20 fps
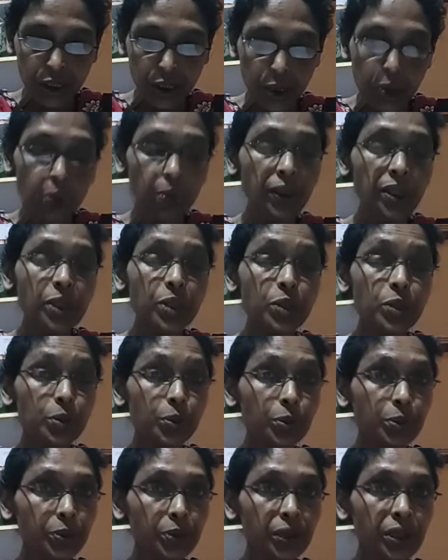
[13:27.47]
to a
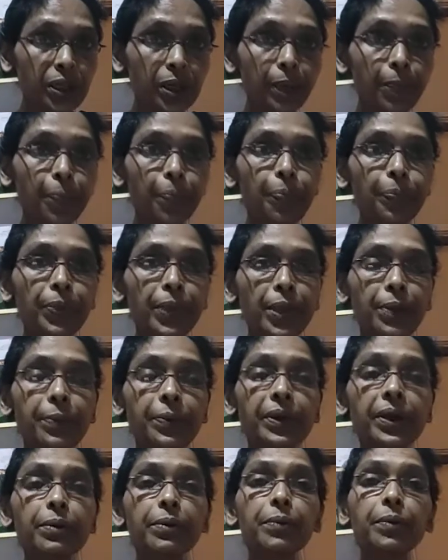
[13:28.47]
suit,
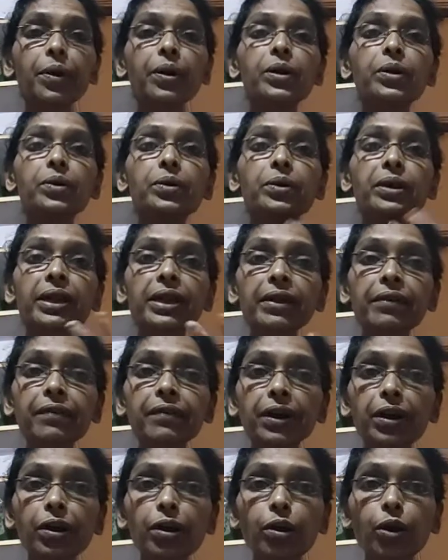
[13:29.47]
we want to give
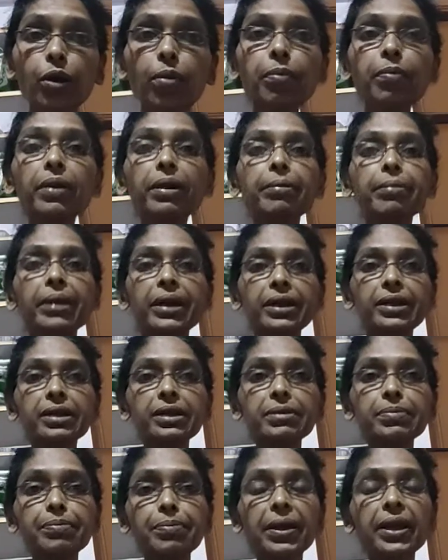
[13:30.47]
a
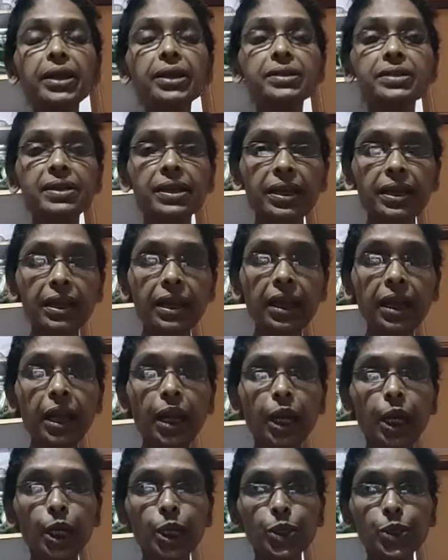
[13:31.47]
compliment, praising.
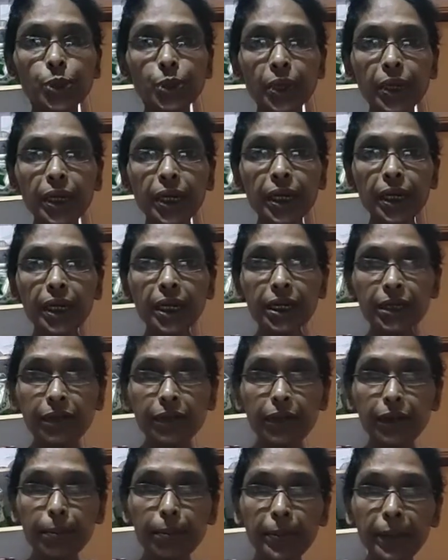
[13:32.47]
So here it
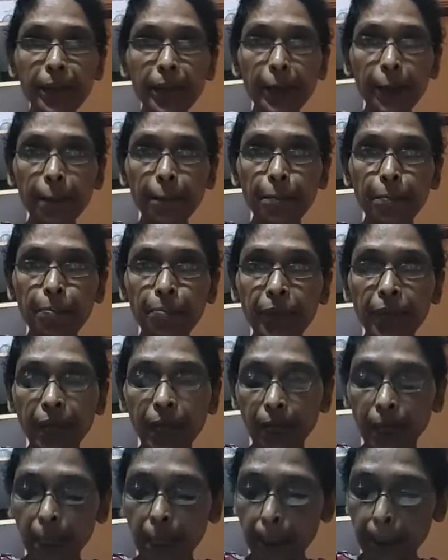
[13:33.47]
will be
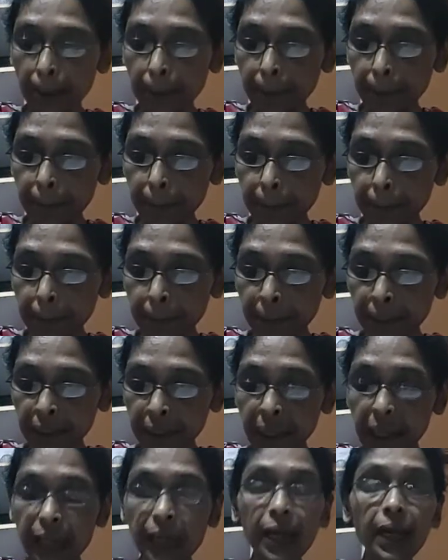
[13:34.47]

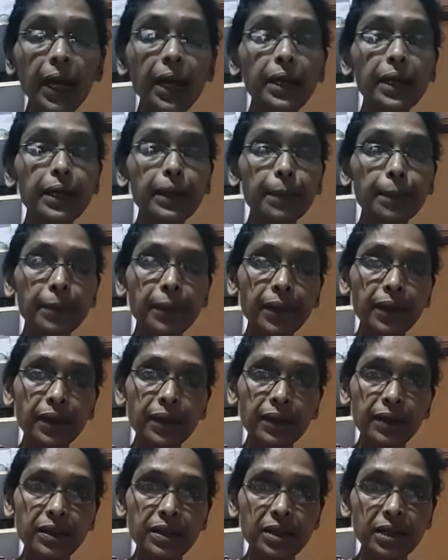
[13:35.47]

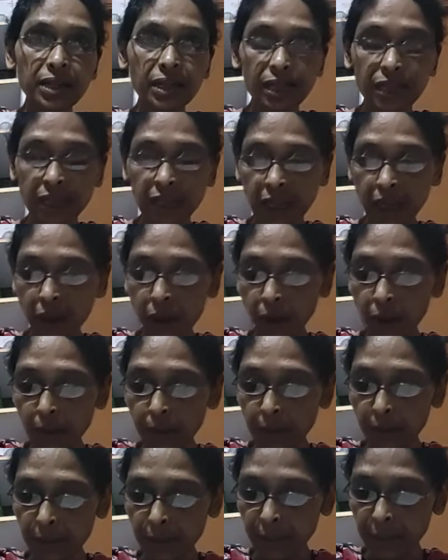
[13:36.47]
PLIMENT,
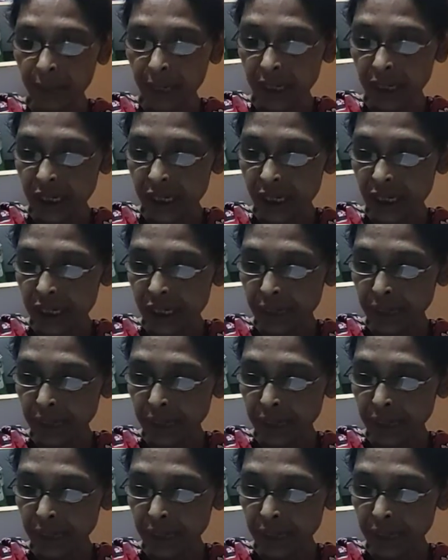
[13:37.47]
compliment.